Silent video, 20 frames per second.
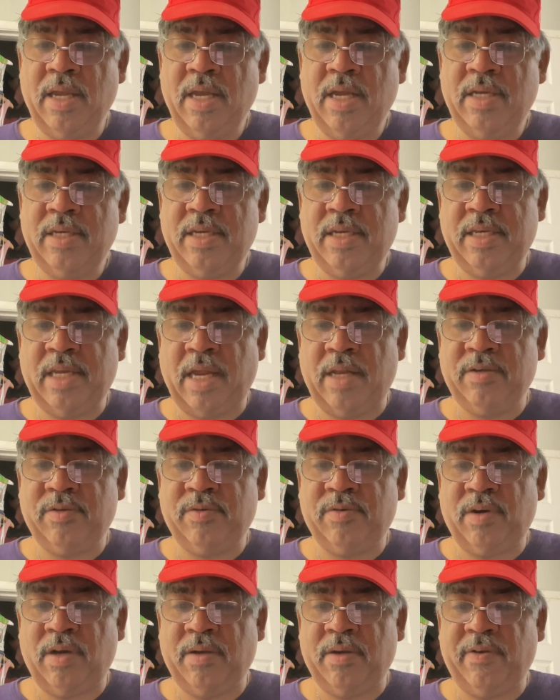Says how
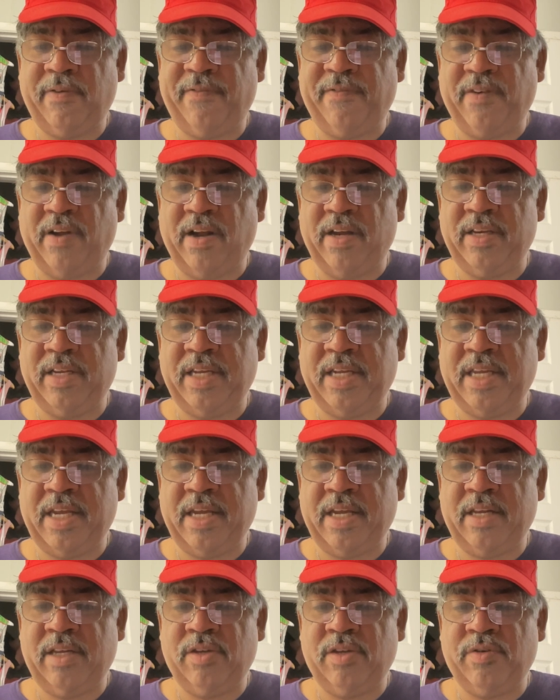Trump could finally
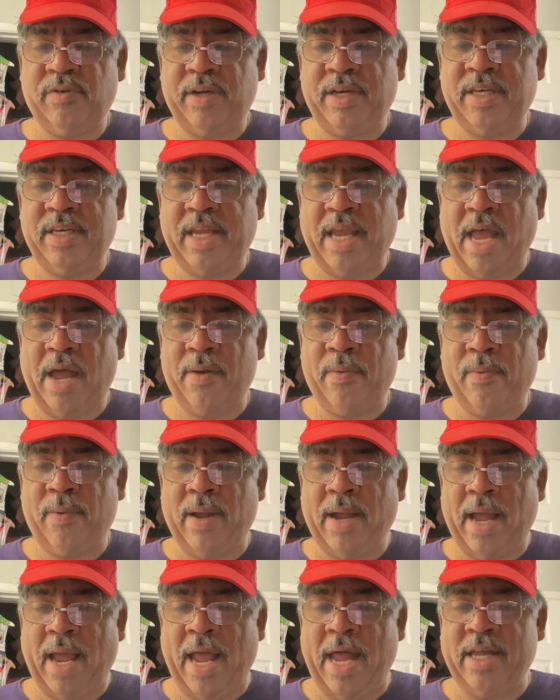kick
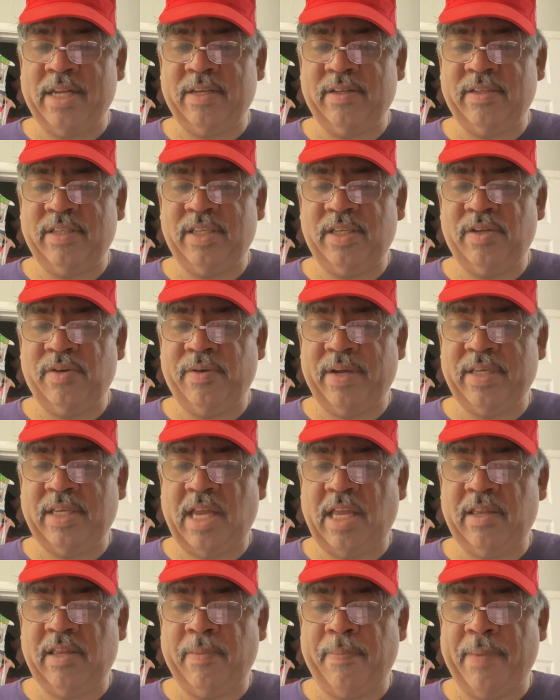Trinidadwa out of the U.S.
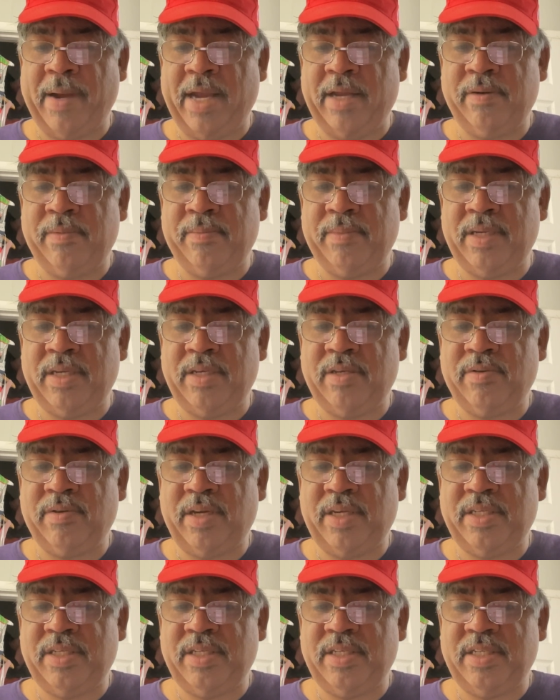as the Biden
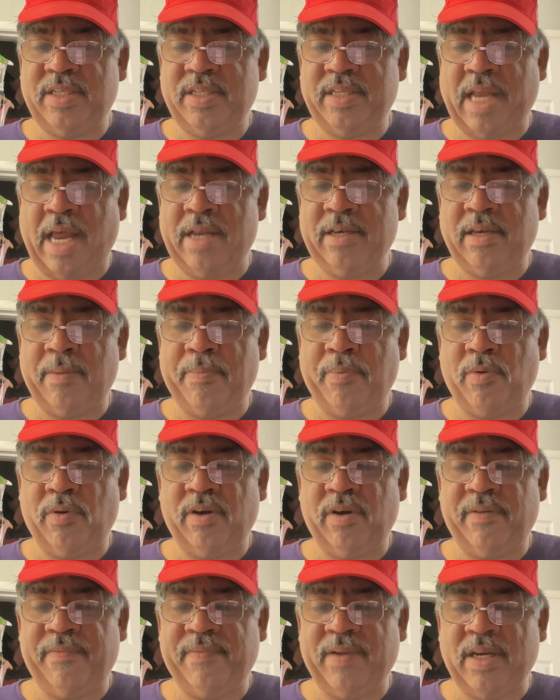administration stopped
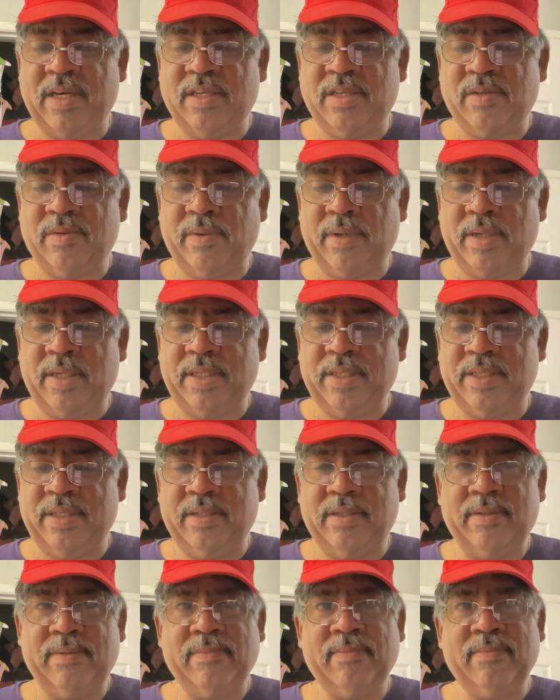deporting
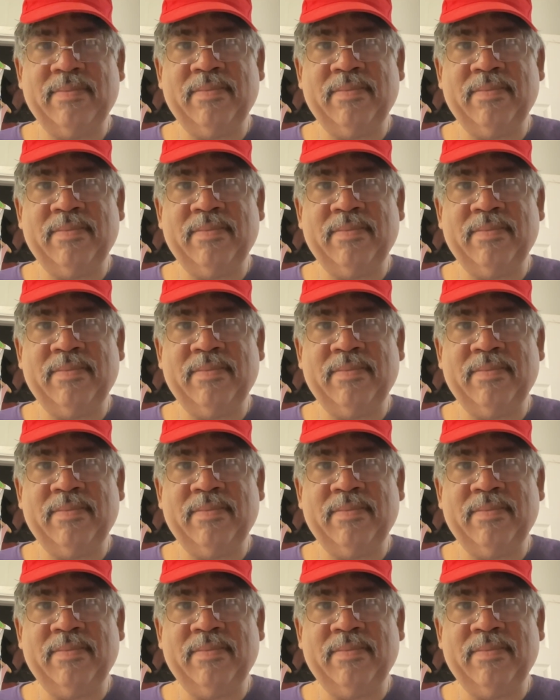Venezuelans.